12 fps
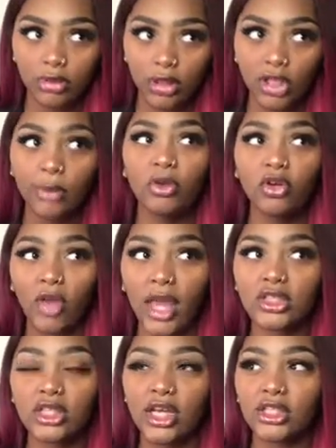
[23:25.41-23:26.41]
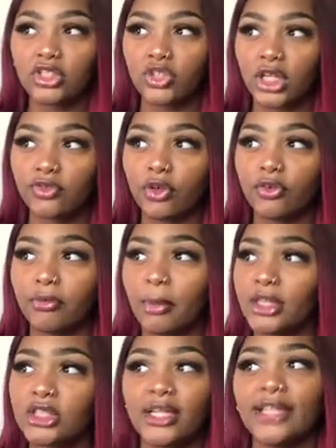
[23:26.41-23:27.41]
communication is a transfer of
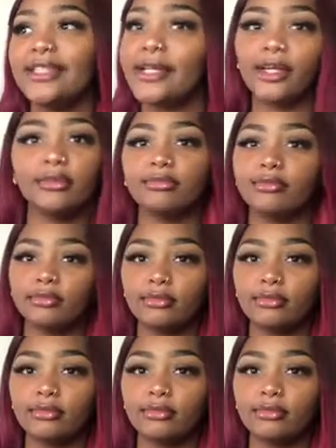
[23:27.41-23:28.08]
information. That's it.